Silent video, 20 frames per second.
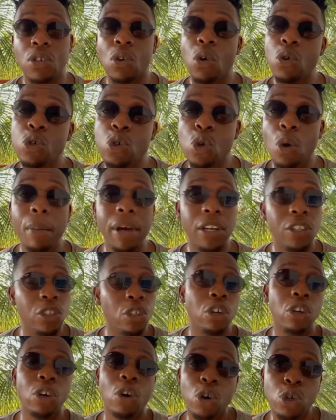Also, make sure
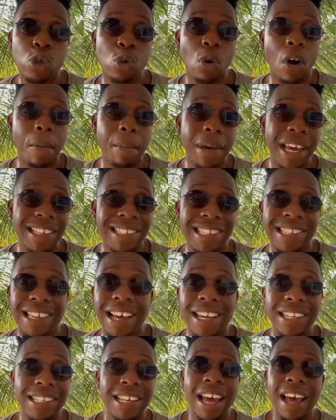you go to our main
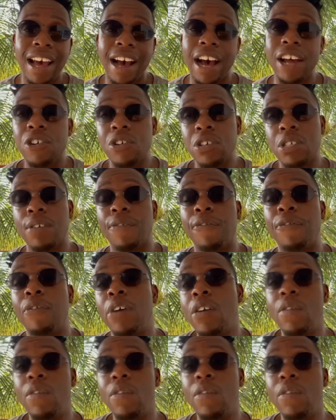site. Hundreds of free